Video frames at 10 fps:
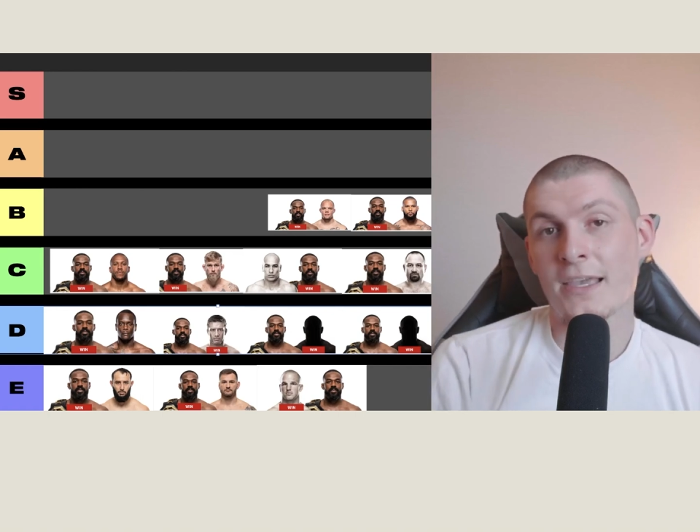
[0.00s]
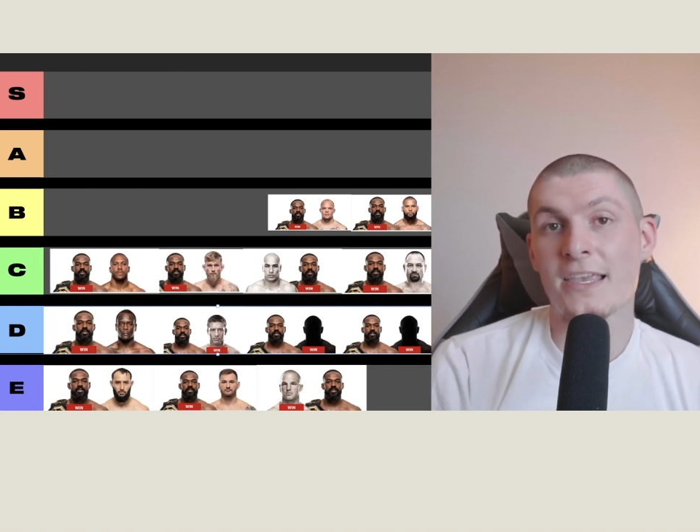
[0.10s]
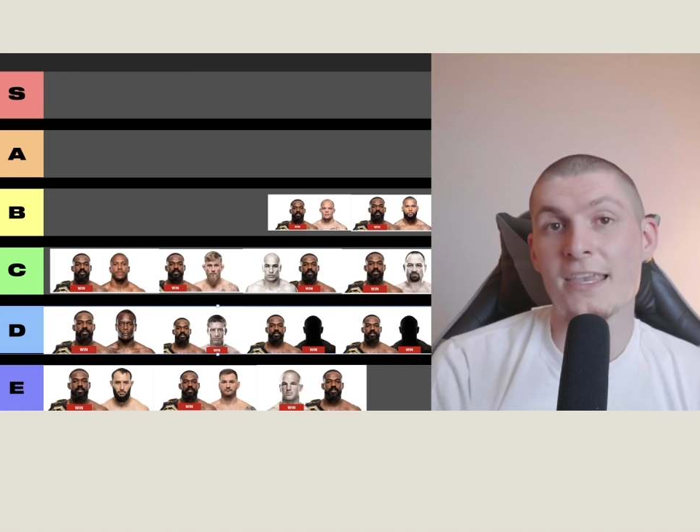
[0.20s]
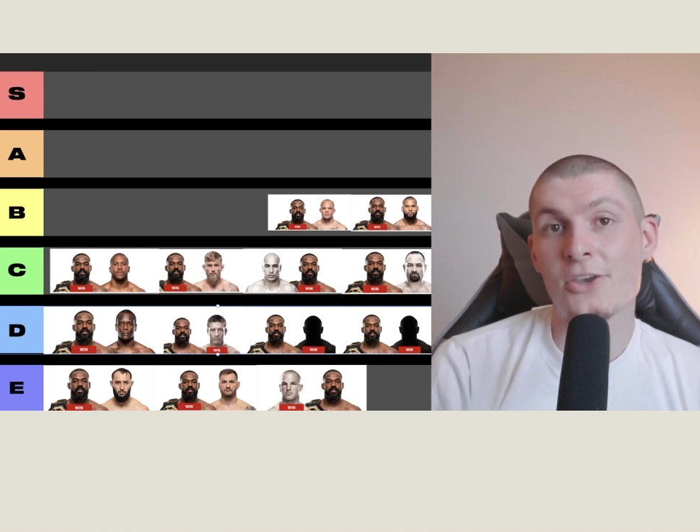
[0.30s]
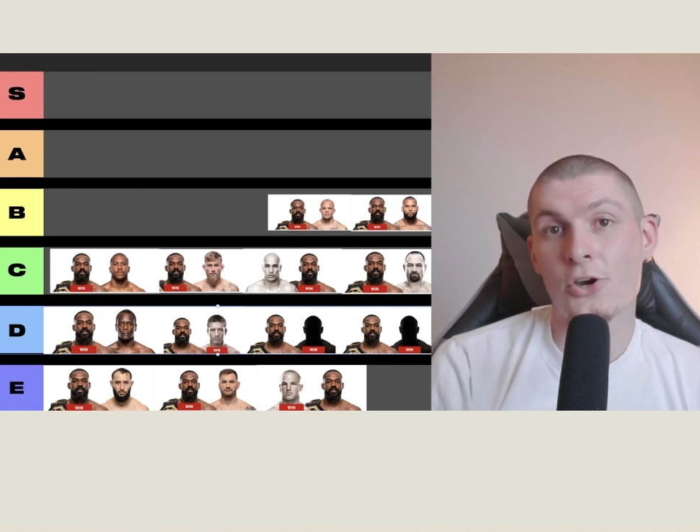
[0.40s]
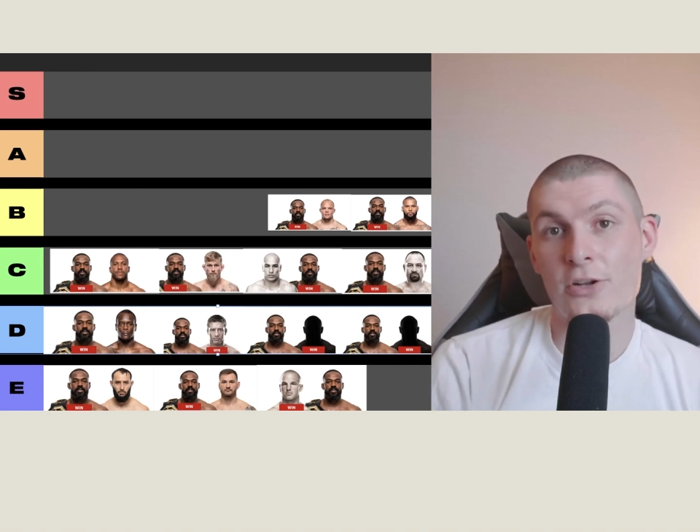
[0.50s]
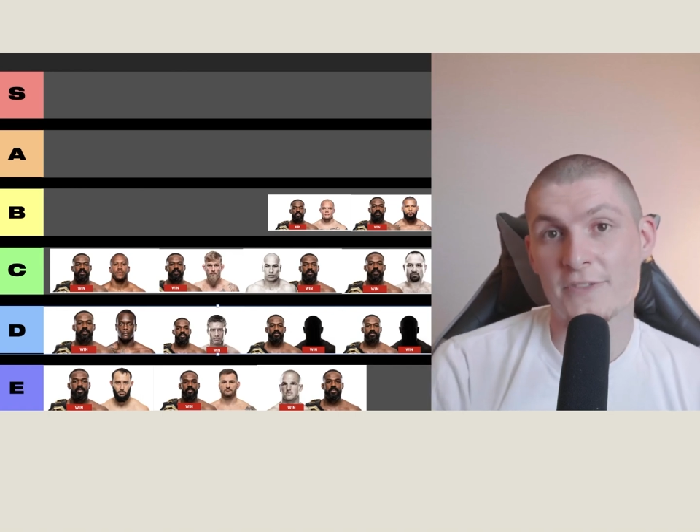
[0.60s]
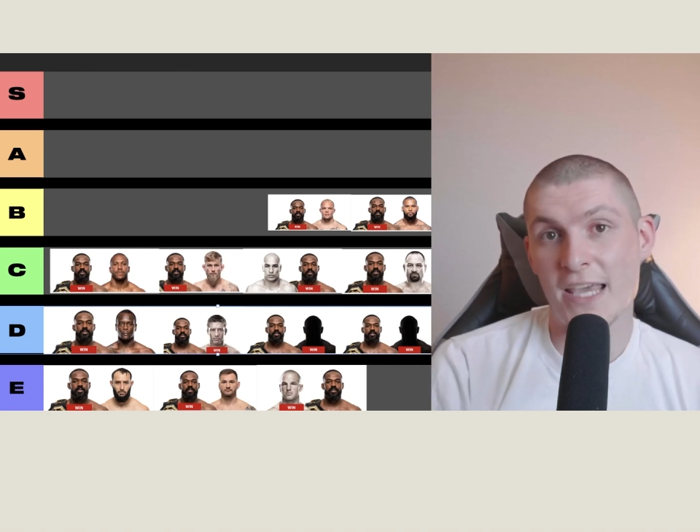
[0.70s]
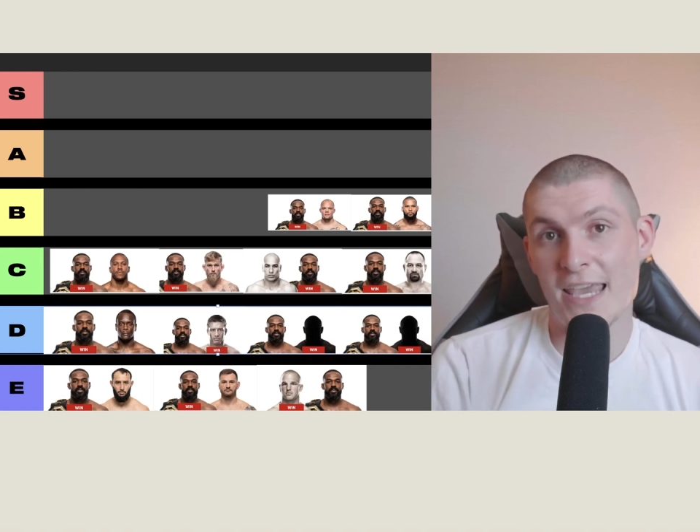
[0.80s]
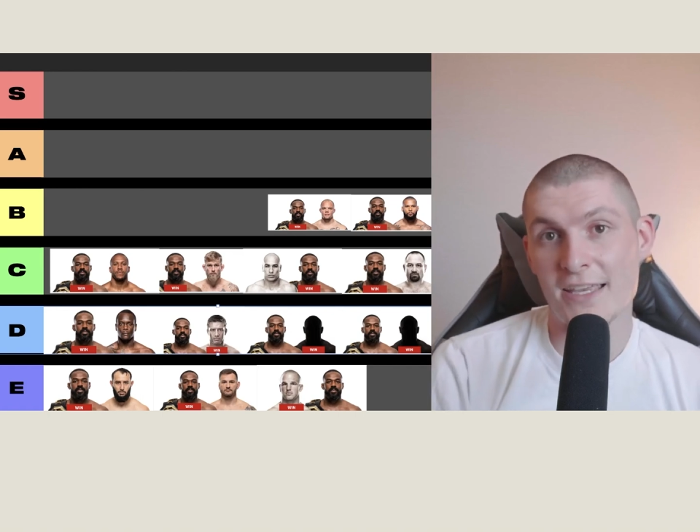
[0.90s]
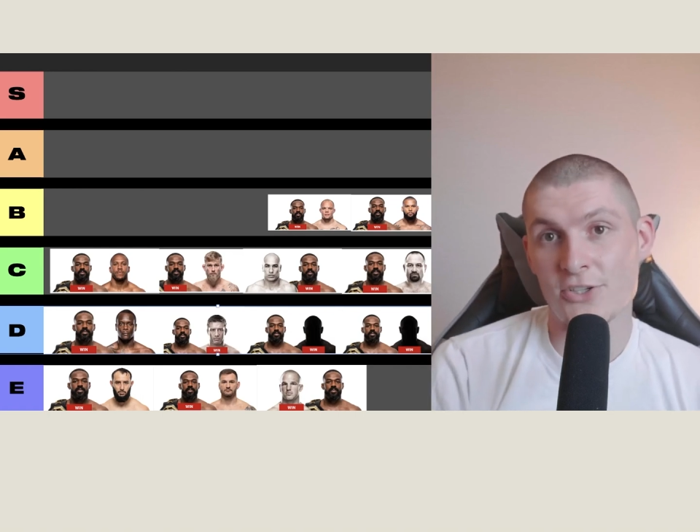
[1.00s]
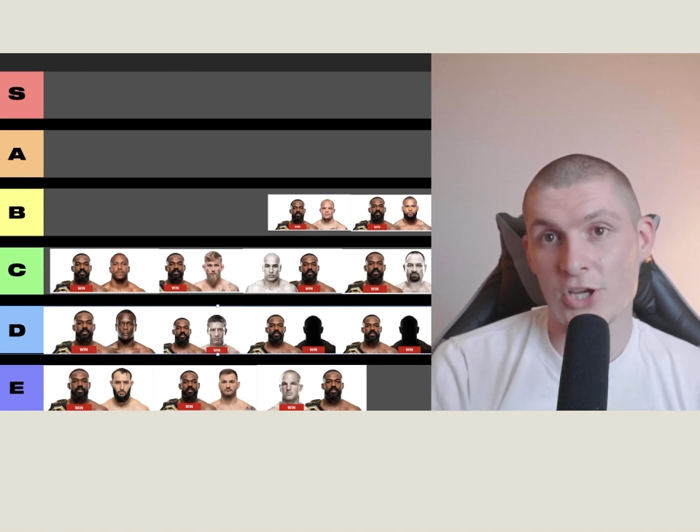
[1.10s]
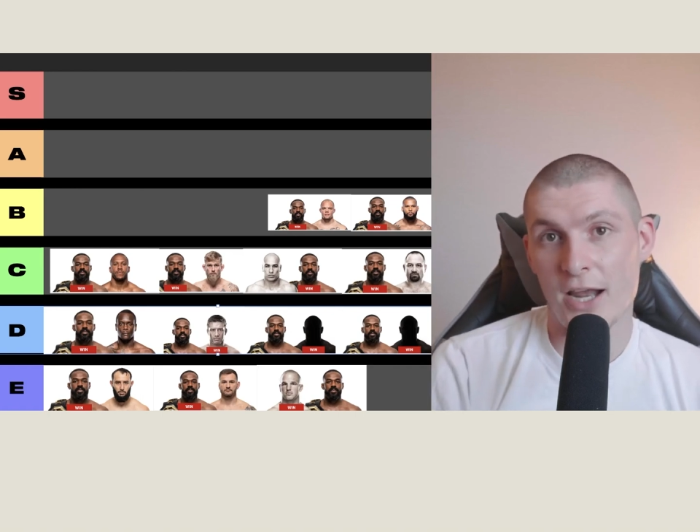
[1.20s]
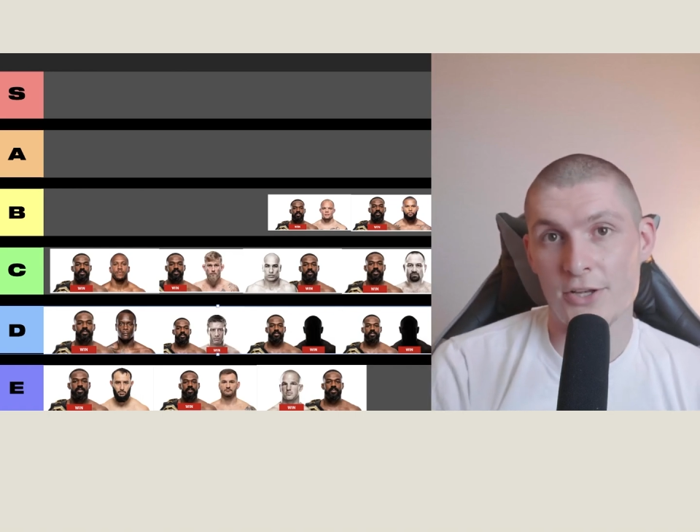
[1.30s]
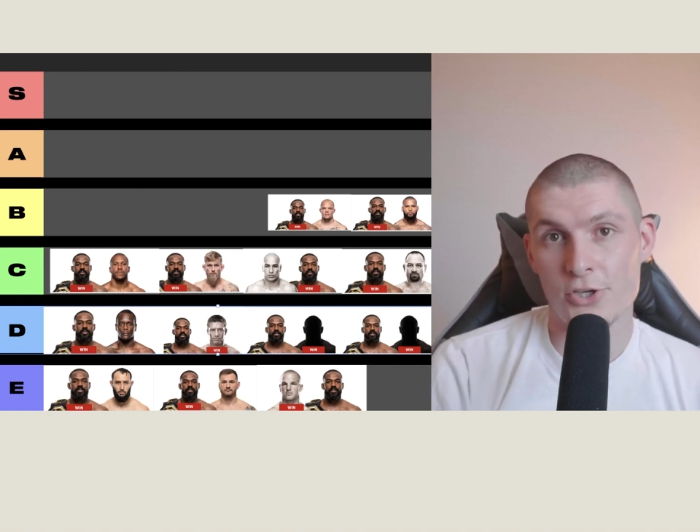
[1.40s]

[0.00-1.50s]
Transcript: He could have taken Jon